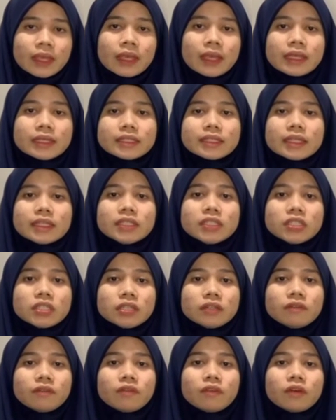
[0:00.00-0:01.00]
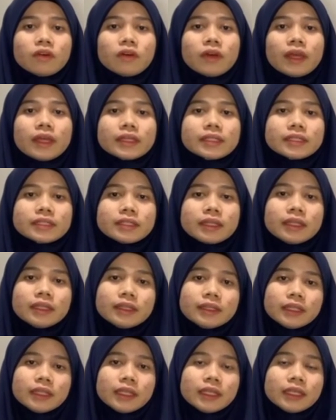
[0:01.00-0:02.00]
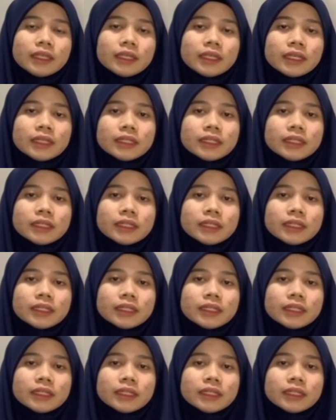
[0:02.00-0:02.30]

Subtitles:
Essential for extracting